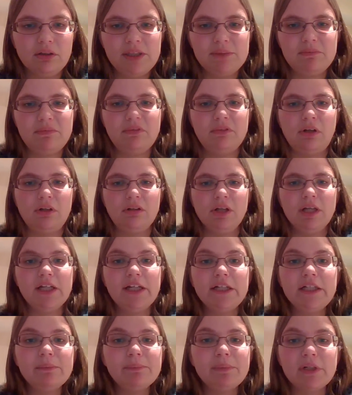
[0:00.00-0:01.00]
not like
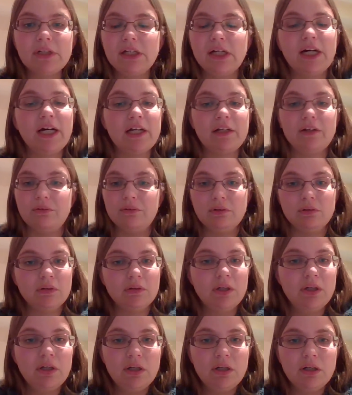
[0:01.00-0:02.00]
anybody. I don't know.
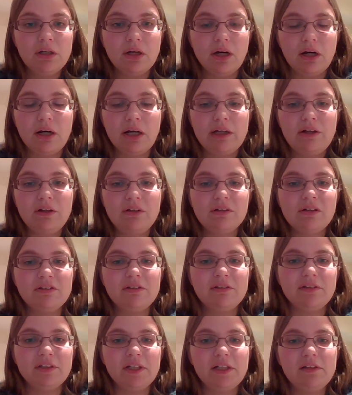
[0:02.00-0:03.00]
I could not
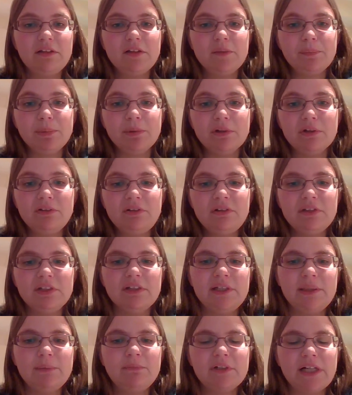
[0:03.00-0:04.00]
stand this person. He
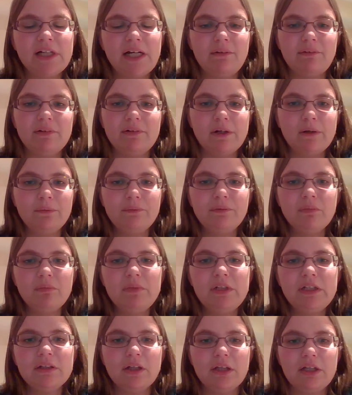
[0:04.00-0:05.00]
seemed to have it out for
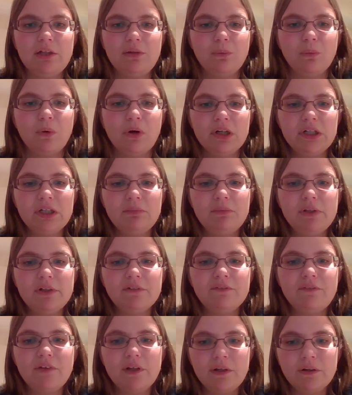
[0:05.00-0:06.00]
me, like he wanted me to
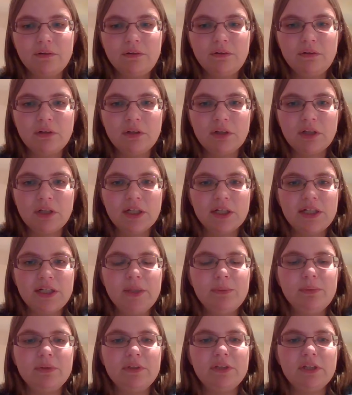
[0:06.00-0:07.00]
fail.
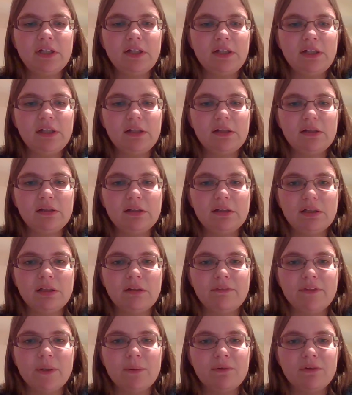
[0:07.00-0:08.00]
He would take,
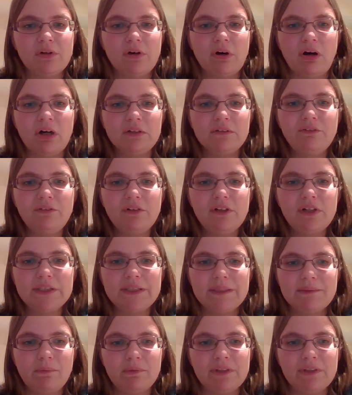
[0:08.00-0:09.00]
if there was a conflict,
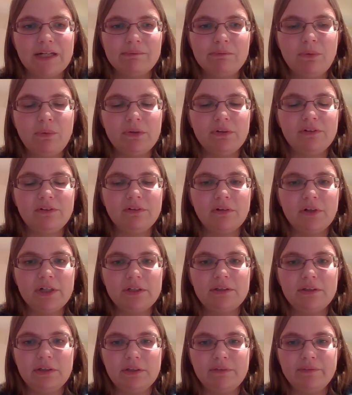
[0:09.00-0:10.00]
it was everyone's
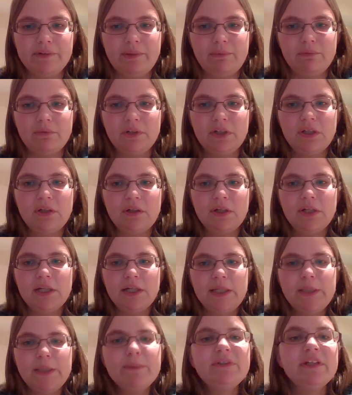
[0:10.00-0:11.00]
side and everything.
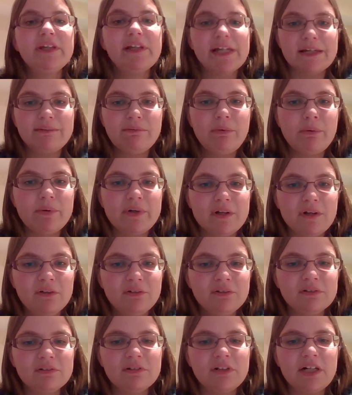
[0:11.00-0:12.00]
He would take everyone
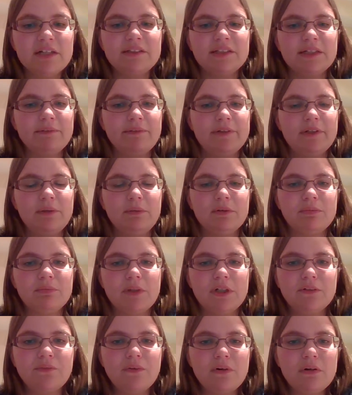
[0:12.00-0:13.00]
else's side and everything was
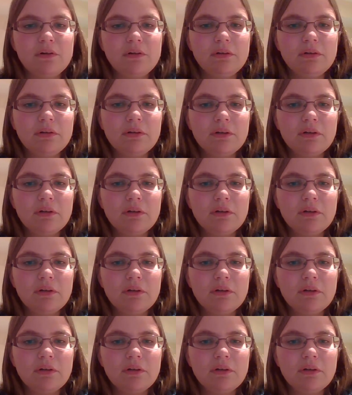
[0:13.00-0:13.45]
my fault.